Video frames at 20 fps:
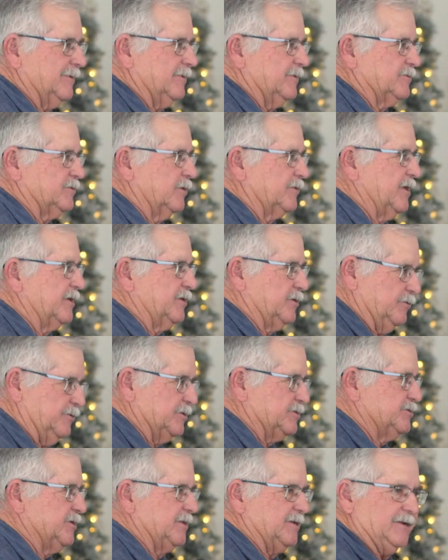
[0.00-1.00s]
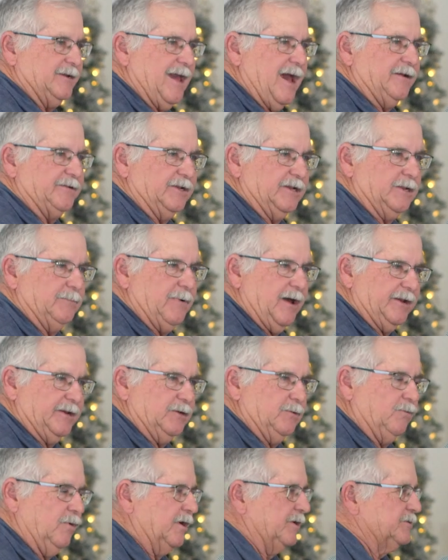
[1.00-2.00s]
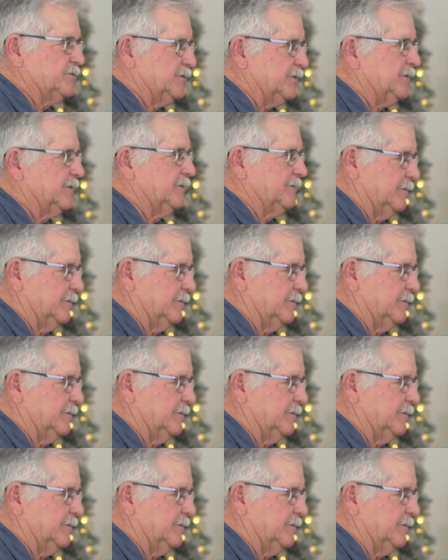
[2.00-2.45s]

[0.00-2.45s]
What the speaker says: So you could send it out to anybody who wants it.